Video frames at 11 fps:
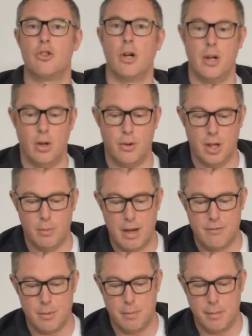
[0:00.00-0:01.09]
try and hold it away
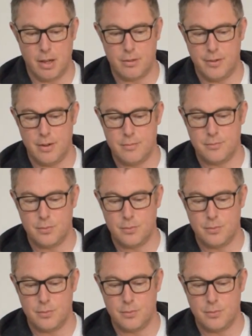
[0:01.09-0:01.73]
from the microphone.